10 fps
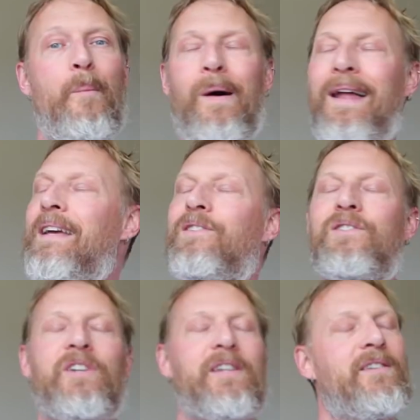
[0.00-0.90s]
But it's
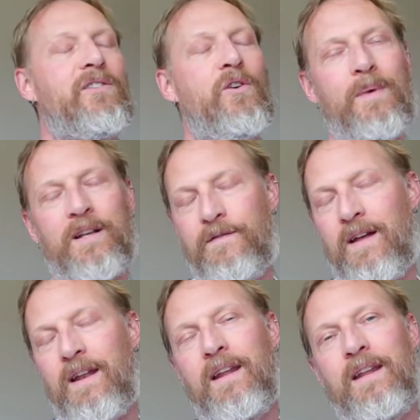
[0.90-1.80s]
just so much
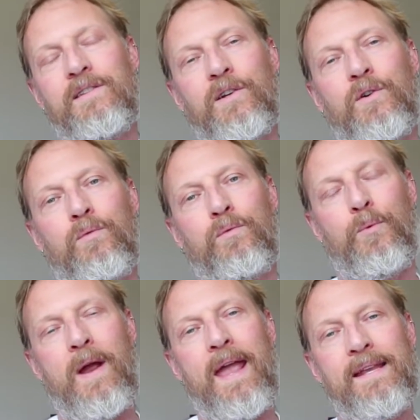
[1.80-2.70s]
fun, and it is a
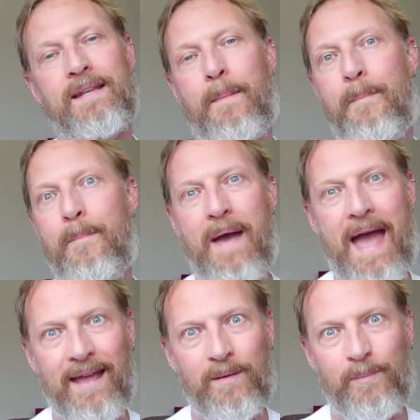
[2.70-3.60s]
great
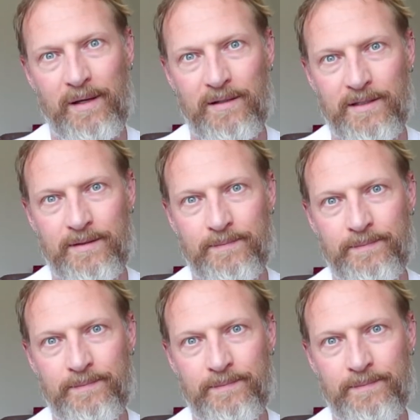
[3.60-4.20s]
bag builder.